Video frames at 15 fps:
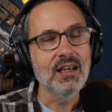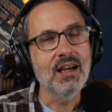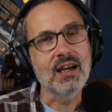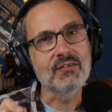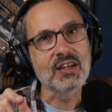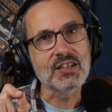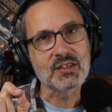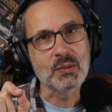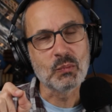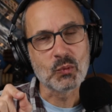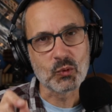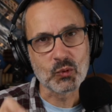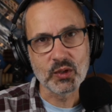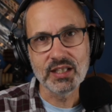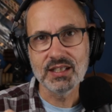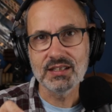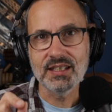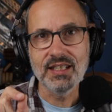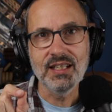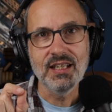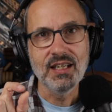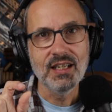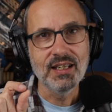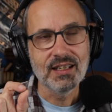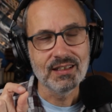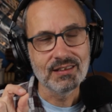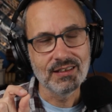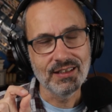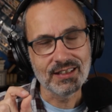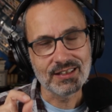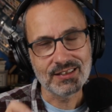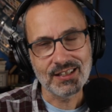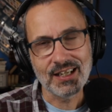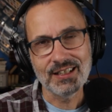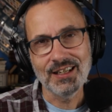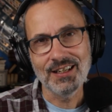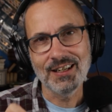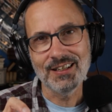I've got some really exciting